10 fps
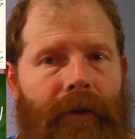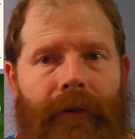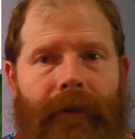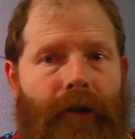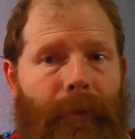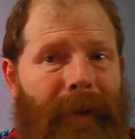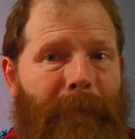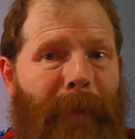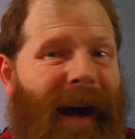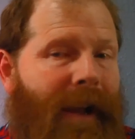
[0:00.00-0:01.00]
It could be
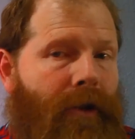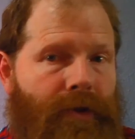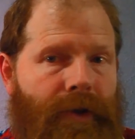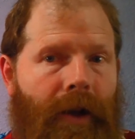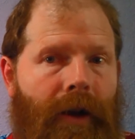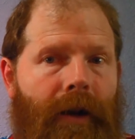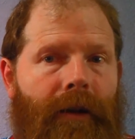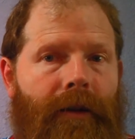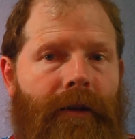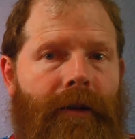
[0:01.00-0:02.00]
miles
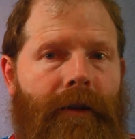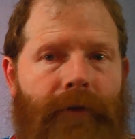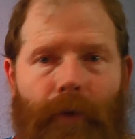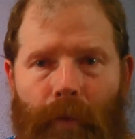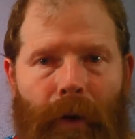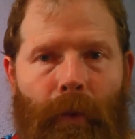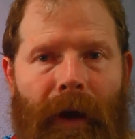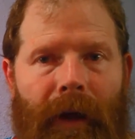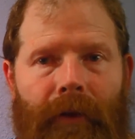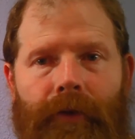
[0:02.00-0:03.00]
long for one
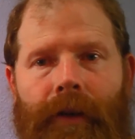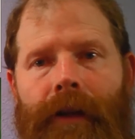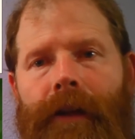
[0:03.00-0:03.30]
wave.